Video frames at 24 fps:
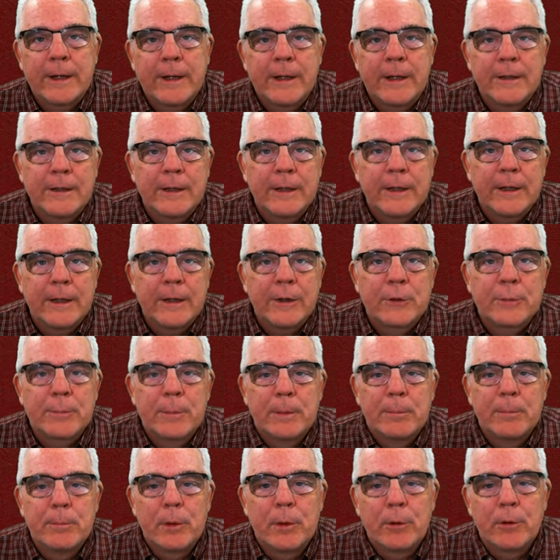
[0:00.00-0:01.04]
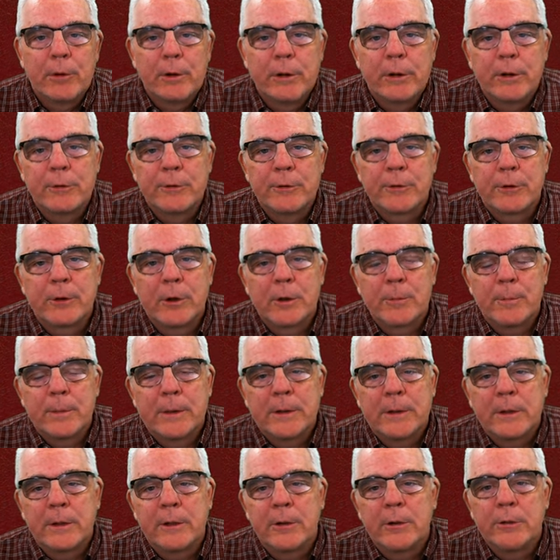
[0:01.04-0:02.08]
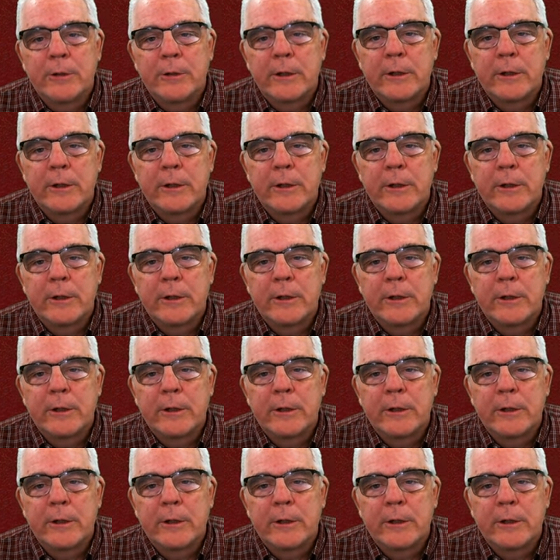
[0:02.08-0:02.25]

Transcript: Elekes Memorial Tournament held